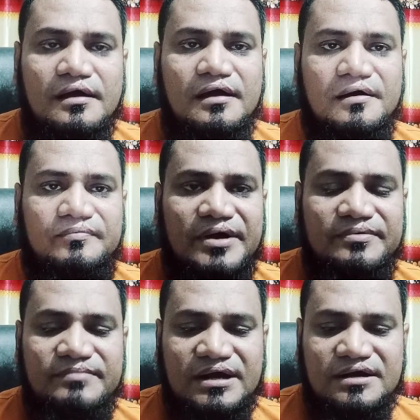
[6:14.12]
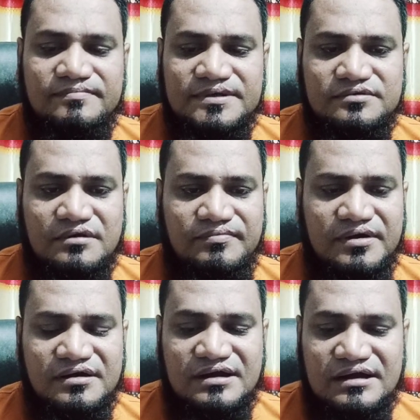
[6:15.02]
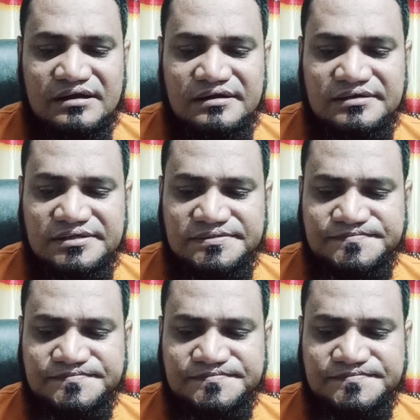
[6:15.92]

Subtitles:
Fiverr marketplace offer and data entry.